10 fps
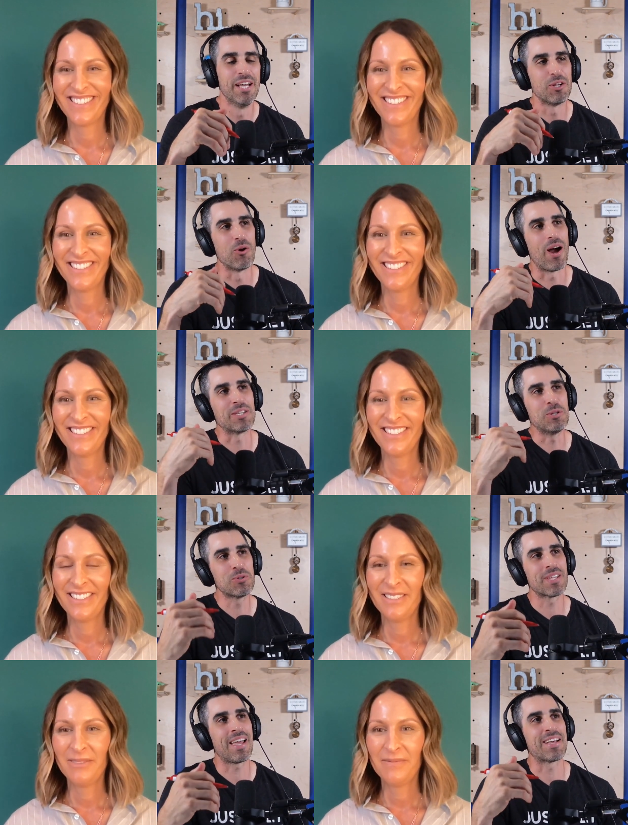Speaker 1: you know, I used
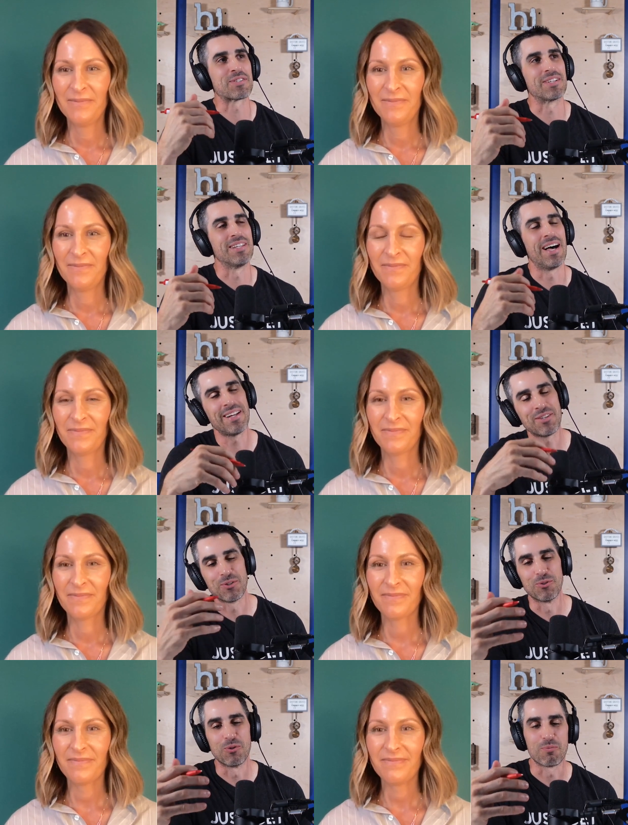to ask a lot, and I still
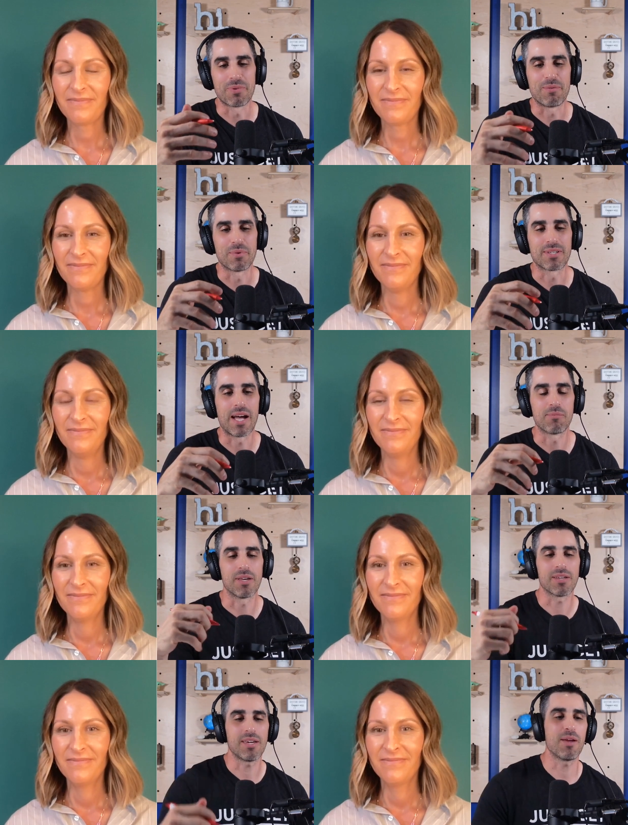do from time to time,
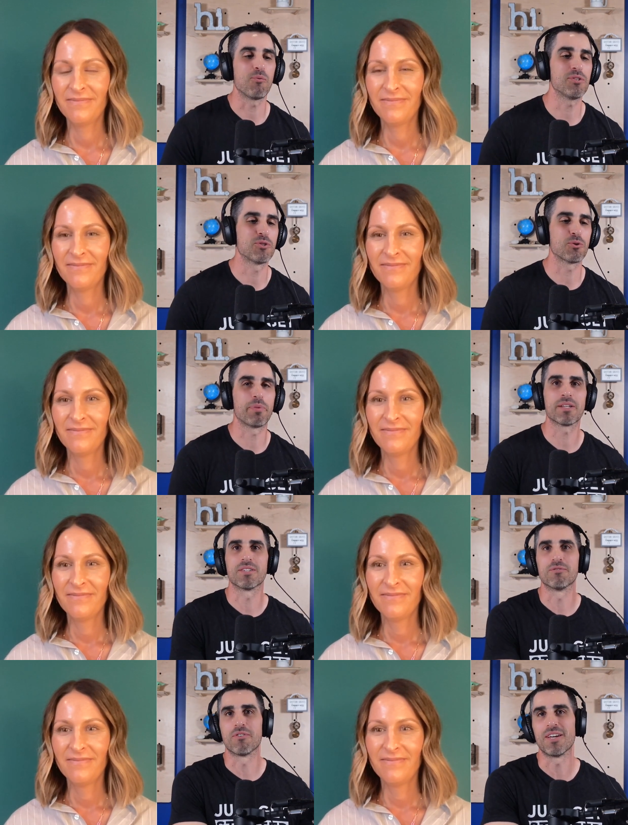like, hey, what's your best
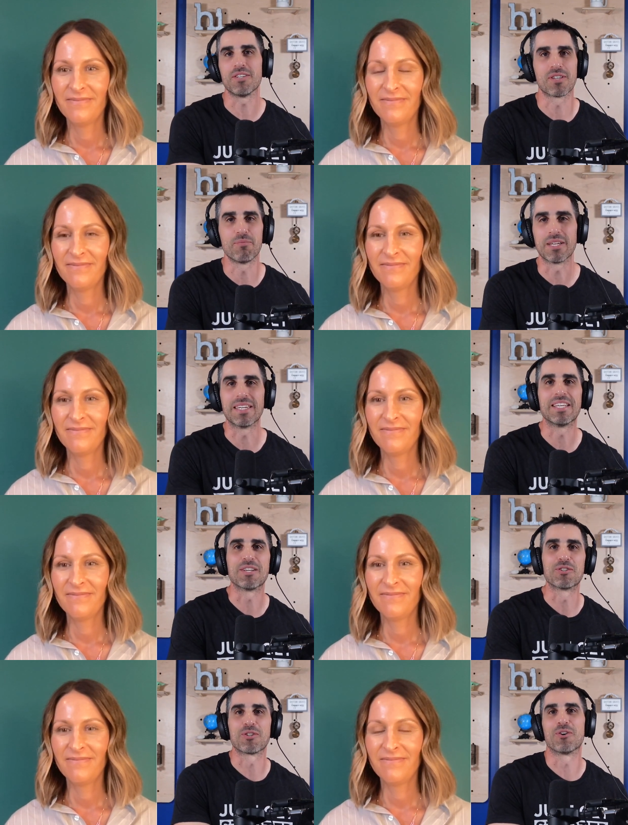advice someone getting
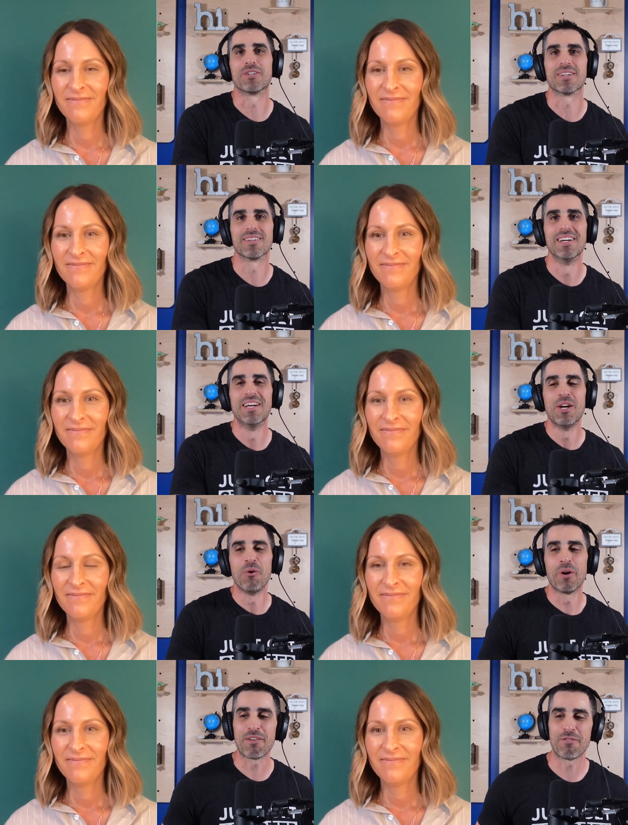started?
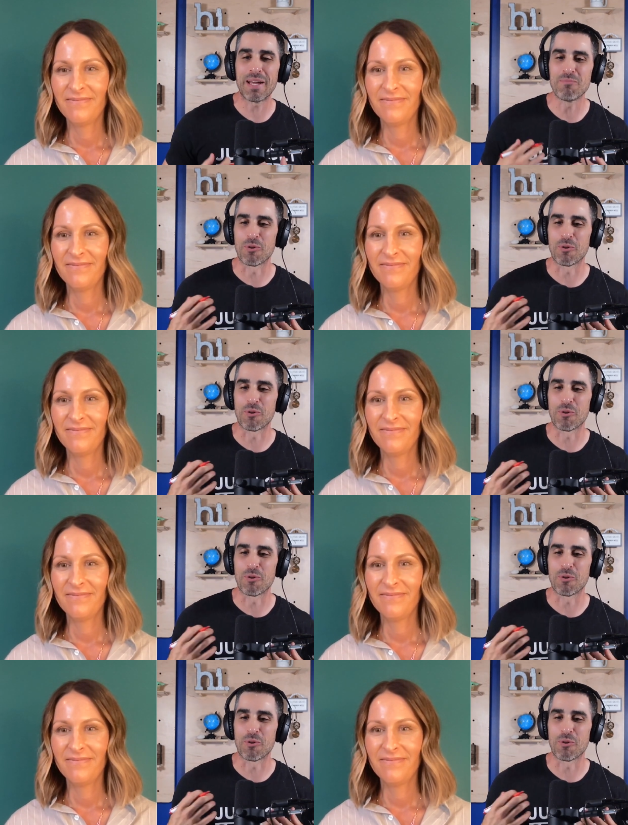What I find more